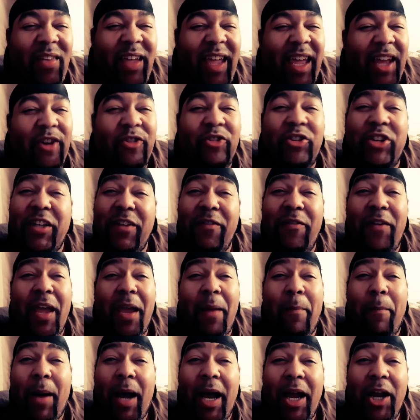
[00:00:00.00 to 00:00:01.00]
energy
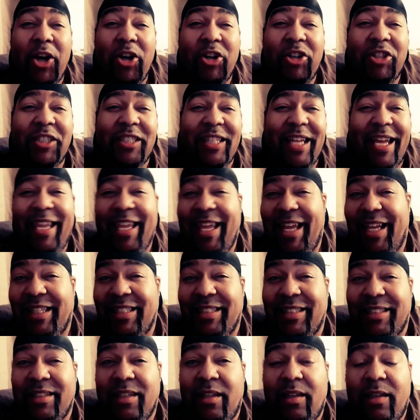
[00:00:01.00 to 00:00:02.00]
vampires, I
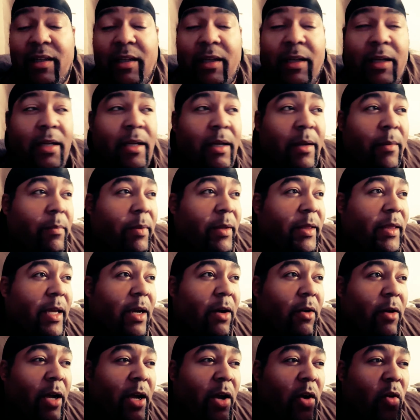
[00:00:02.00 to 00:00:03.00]
guess. But
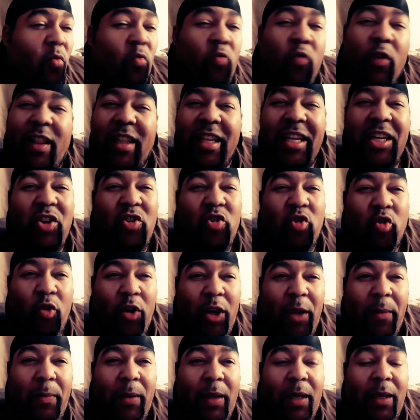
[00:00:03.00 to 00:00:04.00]
they're really
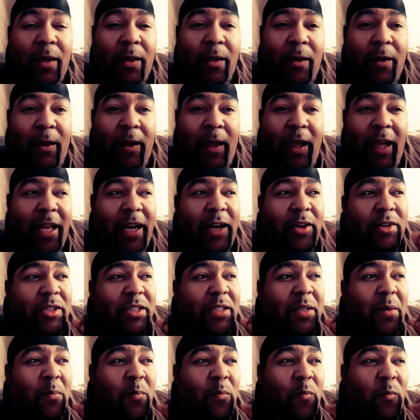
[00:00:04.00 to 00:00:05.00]
creepy. And there's
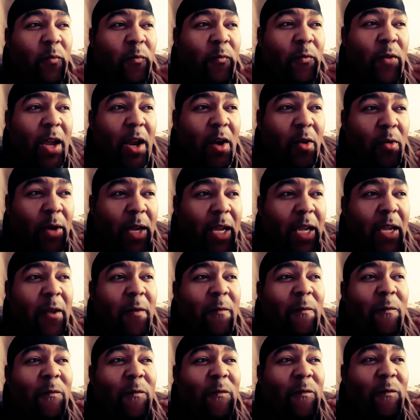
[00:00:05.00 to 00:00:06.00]
some very,
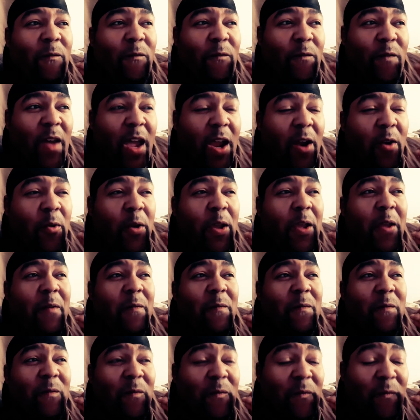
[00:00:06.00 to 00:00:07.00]
very,
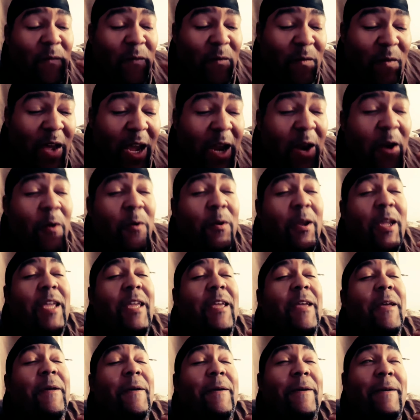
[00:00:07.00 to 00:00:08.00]

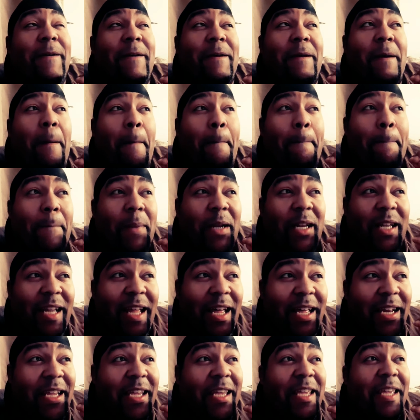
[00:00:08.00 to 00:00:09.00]
very
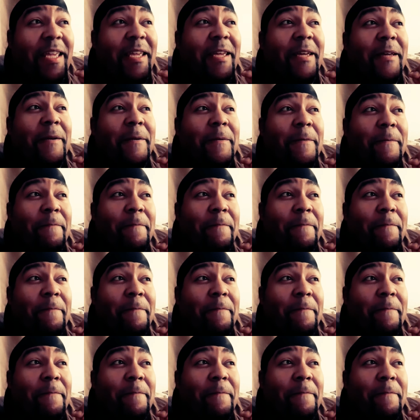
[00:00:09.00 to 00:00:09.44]
bloody